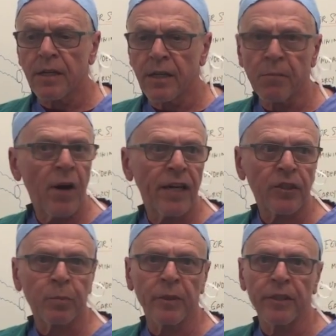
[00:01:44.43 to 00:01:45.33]
In my
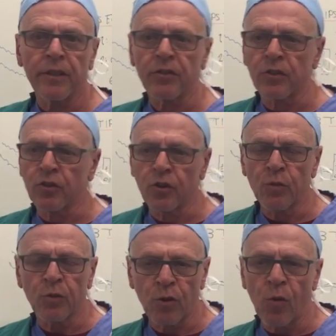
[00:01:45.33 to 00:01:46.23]
experience, the
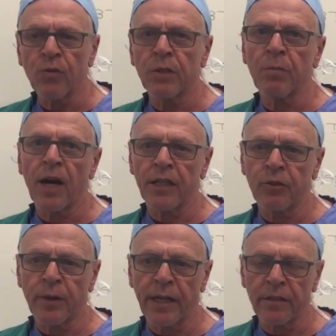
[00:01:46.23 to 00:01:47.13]
tube will only
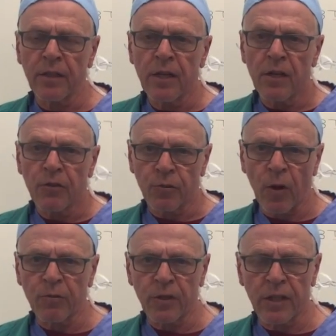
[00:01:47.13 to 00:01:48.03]
migrate
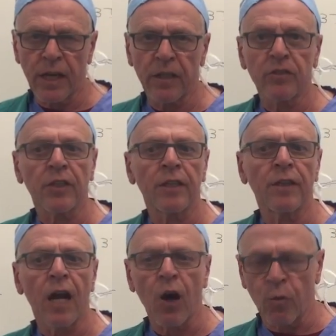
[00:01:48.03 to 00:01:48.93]
throughout the case in
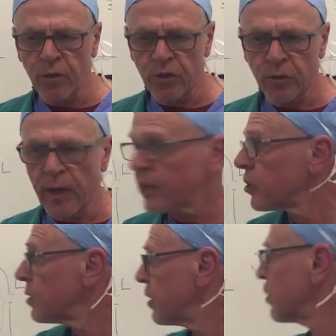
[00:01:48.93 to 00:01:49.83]
an outward
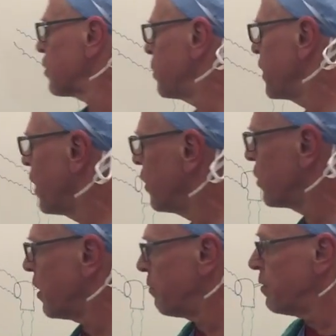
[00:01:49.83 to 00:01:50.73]
direction. This is
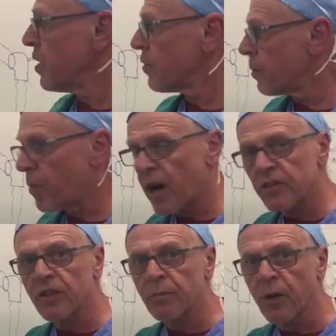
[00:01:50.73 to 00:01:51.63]
because of the
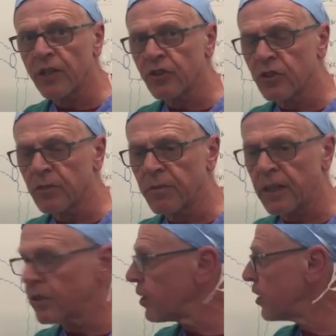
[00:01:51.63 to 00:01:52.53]
positive pressures of
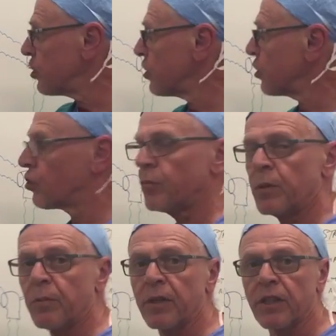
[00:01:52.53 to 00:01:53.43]
ventilation. It could
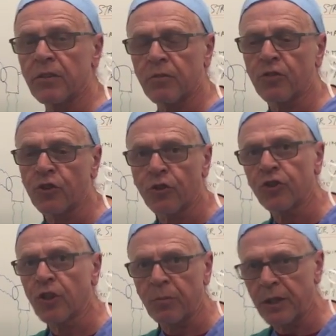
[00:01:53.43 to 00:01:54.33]
be because of
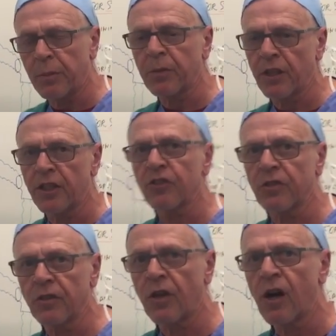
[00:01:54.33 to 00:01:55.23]
surgical
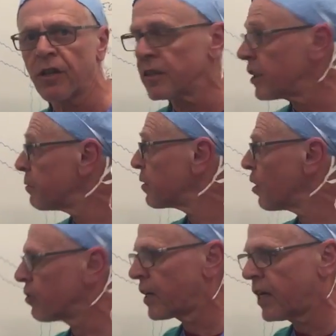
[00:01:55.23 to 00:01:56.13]
manipulation of the lung in
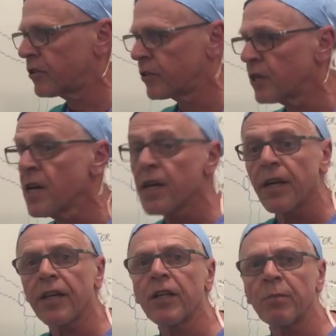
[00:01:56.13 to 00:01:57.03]
difficult cases.
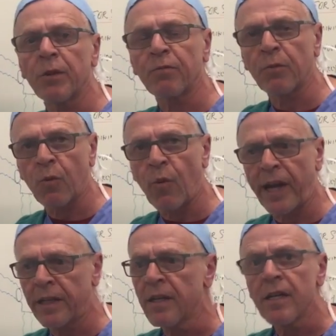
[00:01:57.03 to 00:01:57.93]
It can be from the
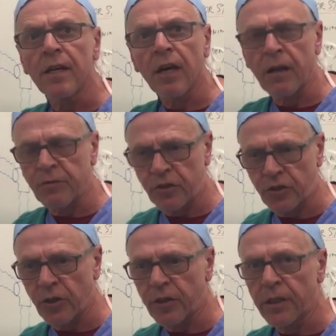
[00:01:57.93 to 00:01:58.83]
weight of the
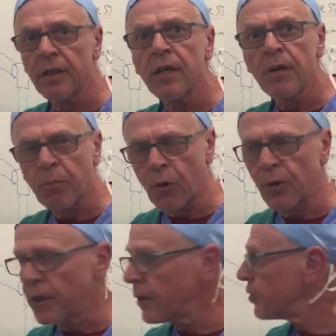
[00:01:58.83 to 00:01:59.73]
circuit
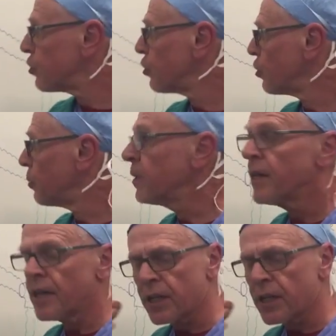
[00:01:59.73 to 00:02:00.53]
pulling on the tube.